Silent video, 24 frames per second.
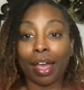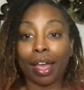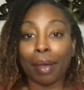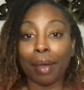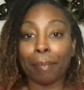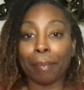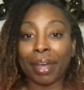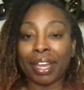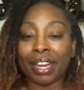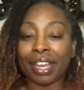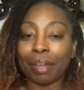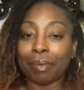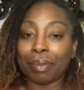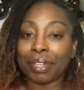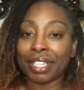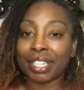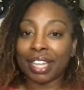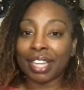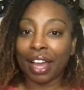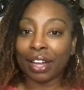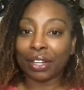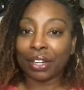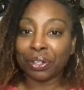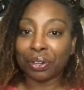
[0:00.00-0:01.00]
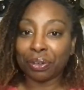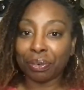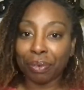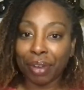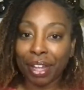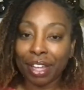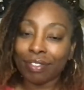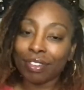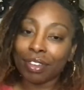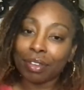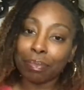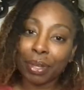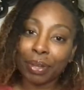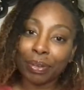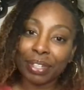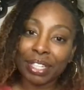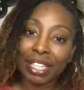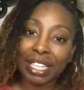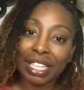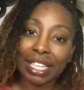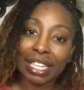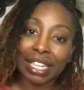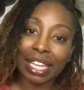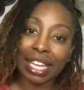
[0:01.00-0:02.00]
my name is Dr. Ravin
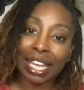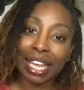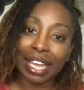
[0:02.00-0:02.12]
Milton,